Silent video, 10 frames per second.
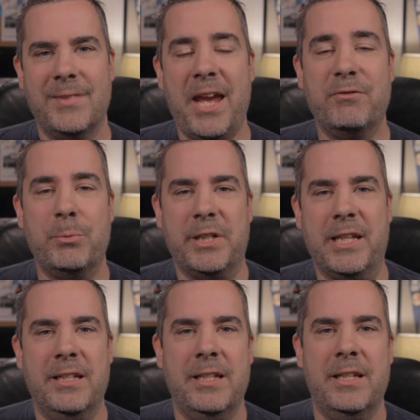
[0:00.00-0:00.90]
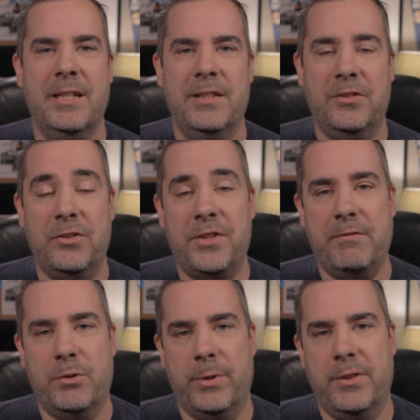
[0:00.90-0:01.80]
Hey everybody, this is
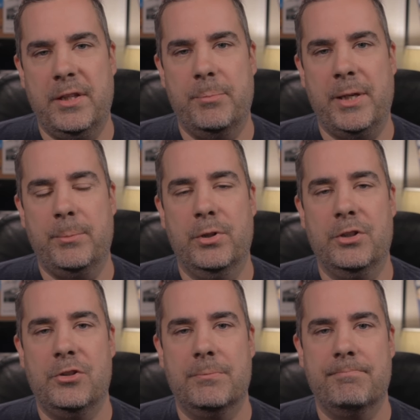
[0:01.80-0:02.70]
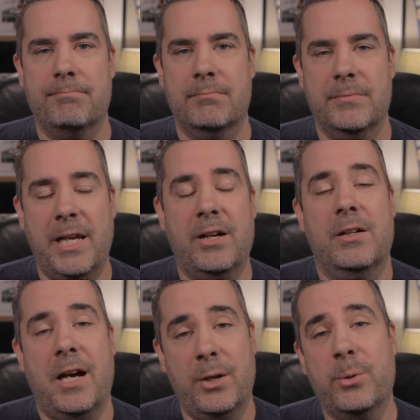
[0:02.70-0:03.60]
David with Think Make Push.
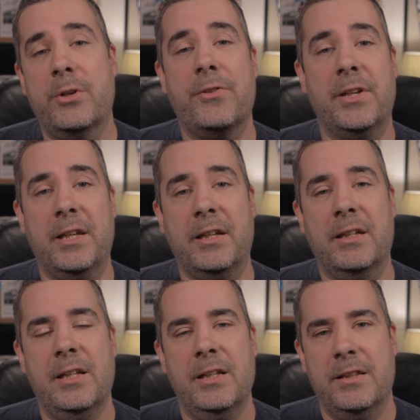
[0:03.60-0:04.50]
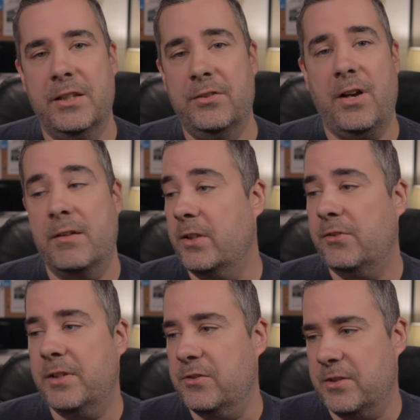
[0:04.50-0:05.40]
Now, I know what you're thinking, this
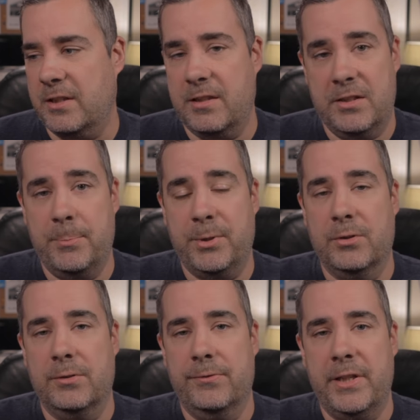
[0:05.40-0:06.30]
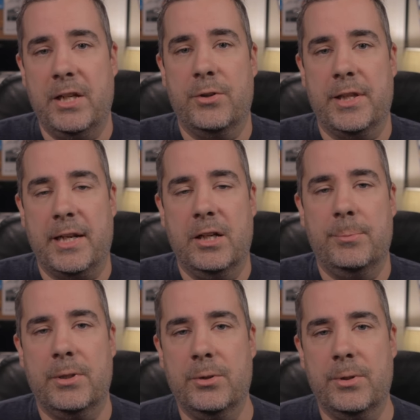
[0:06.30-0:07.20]
obviously is not the typical video that I
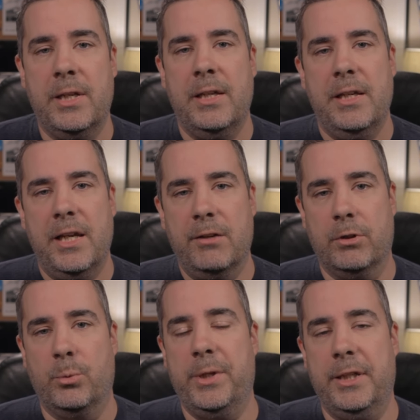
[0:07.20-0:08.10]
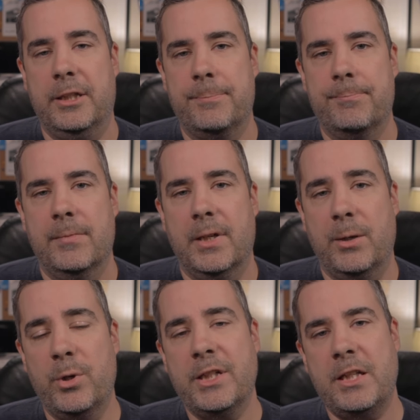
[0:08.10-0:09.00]
upload every week.
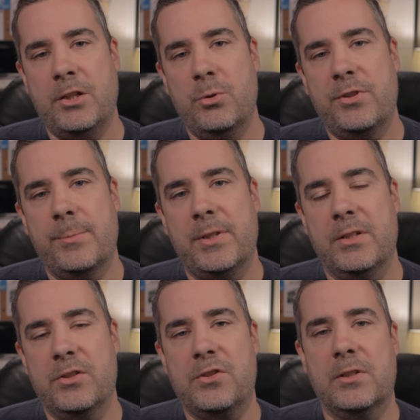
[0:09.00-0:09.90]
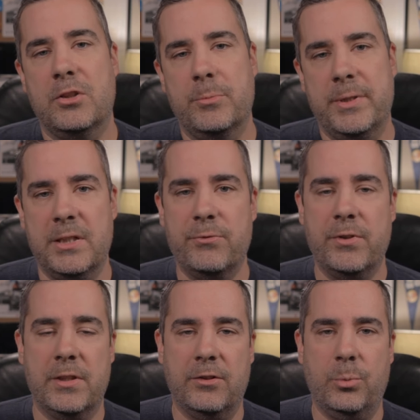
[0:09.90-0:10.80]
I wanted to do something just a little bit
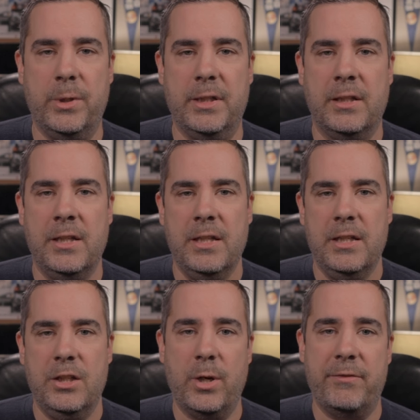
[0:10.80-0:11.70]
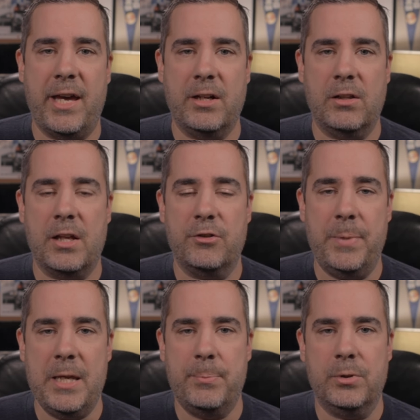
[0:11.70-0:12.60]
different this week. You know, I've had a lot
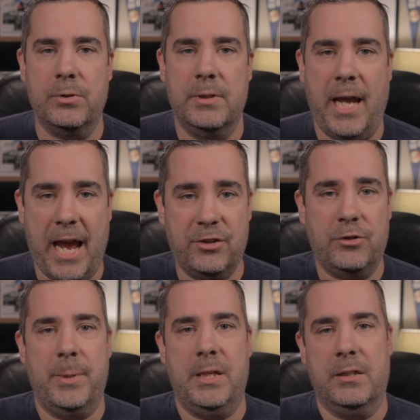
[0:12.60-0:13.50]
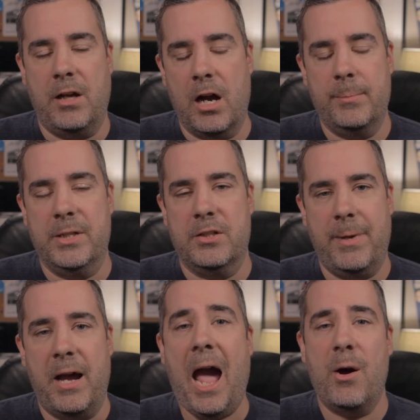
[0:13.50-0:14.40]
of people ask me and comment
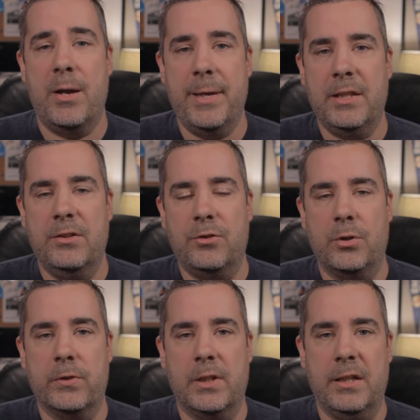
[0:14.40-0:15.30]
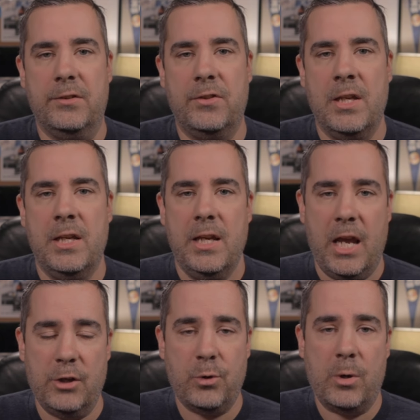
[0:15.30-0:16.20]
about how I make these overlays,
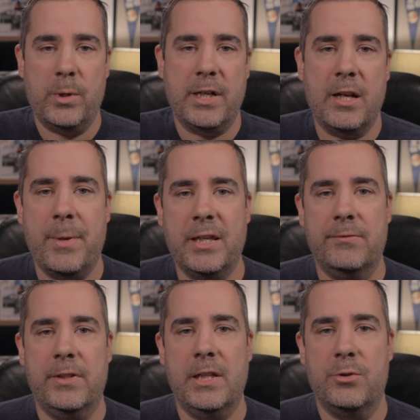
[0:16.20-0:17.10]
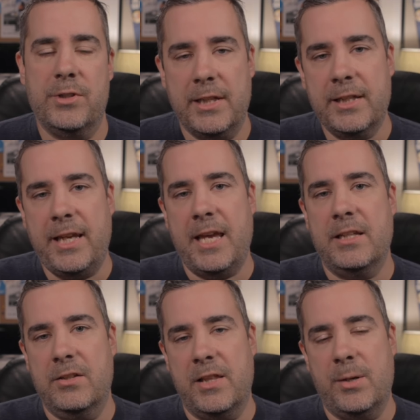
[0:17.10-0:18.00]
and so I wanted to make a video
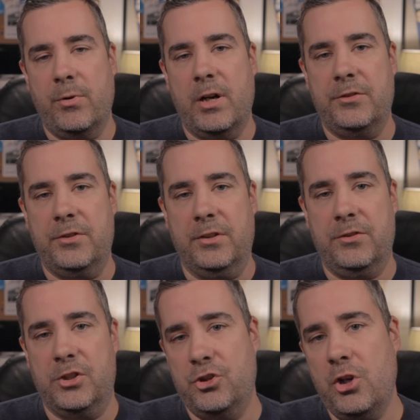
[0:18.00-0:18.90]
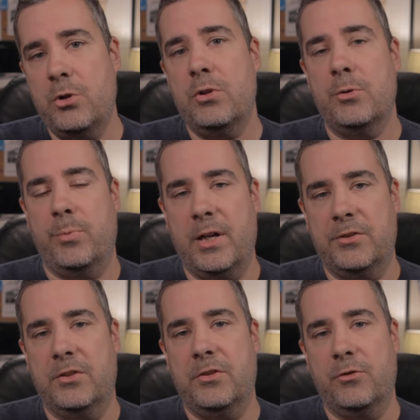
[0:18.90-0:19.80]
dedicated to that process, to show you the
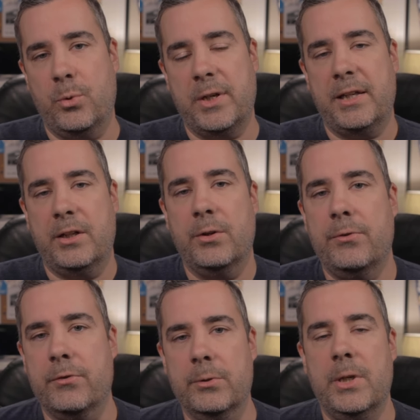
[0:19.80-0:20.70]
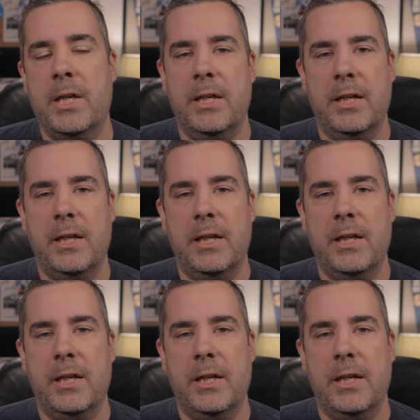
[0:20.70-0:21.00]
process of what I go through